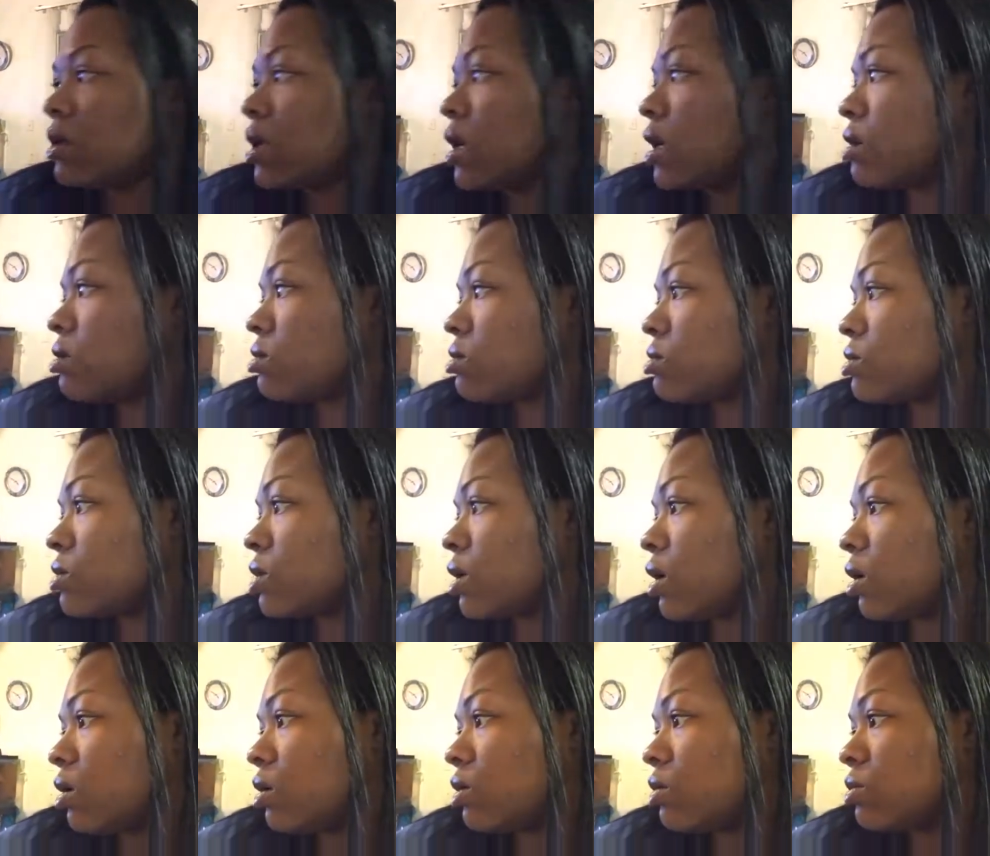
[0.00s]
I don't
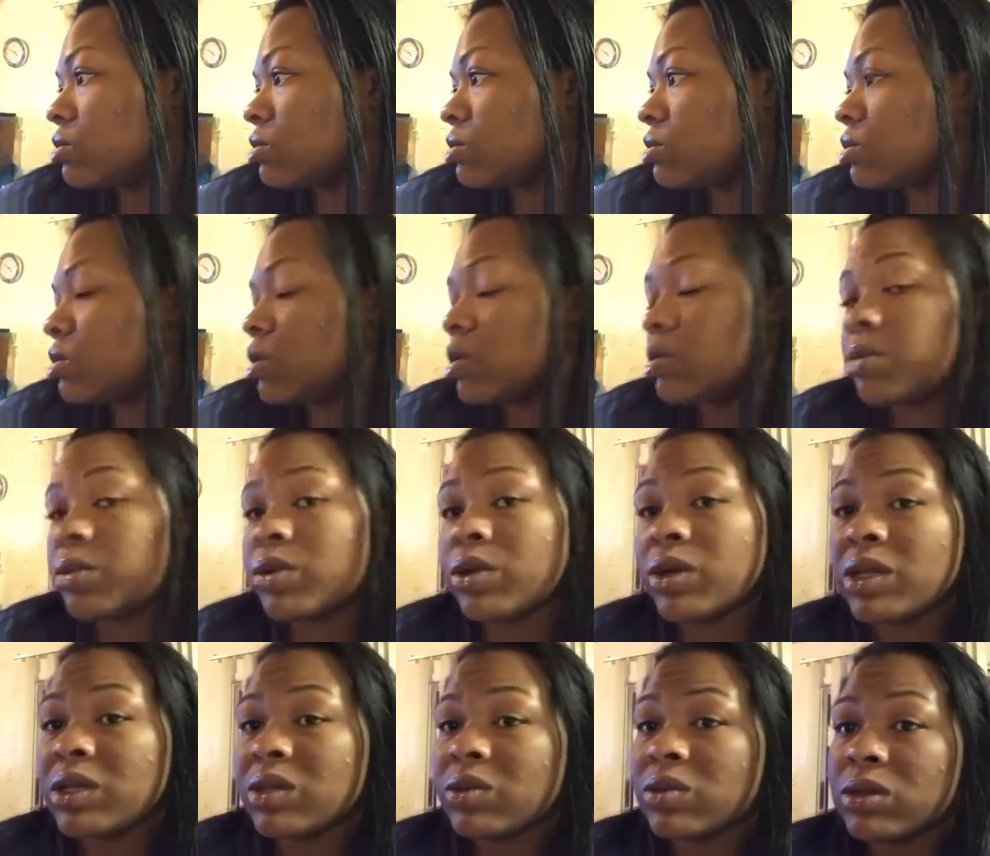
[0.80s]
know. The
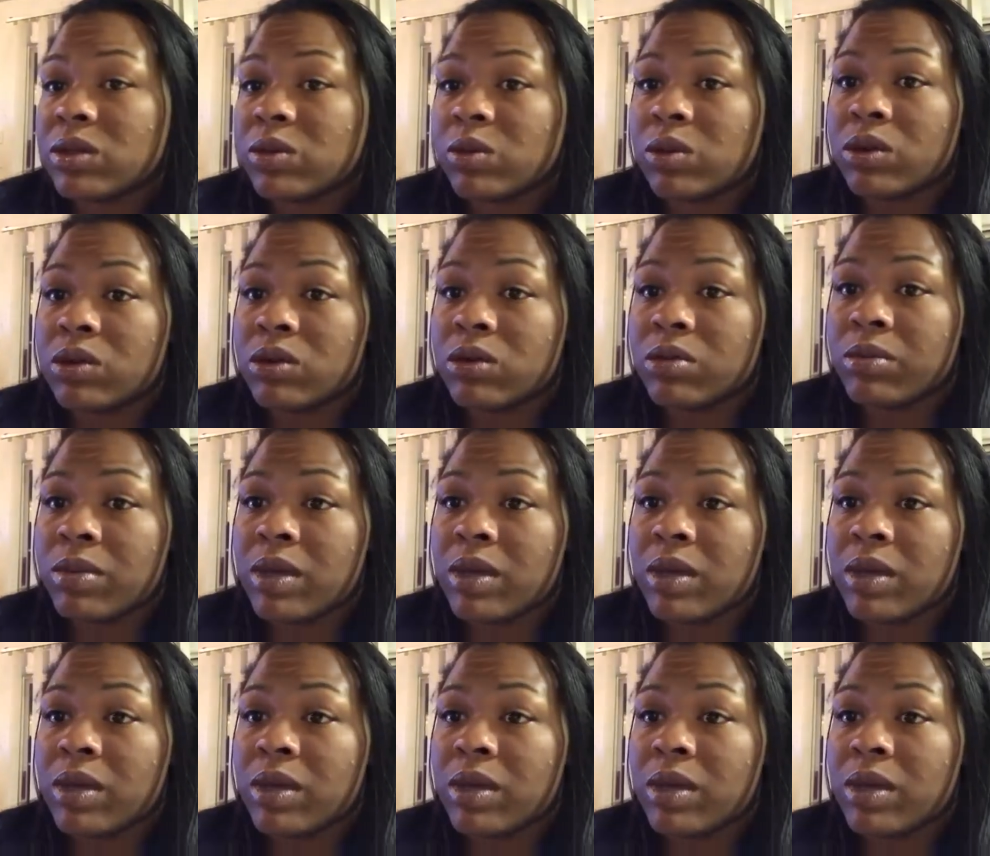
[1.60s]
boys was woke.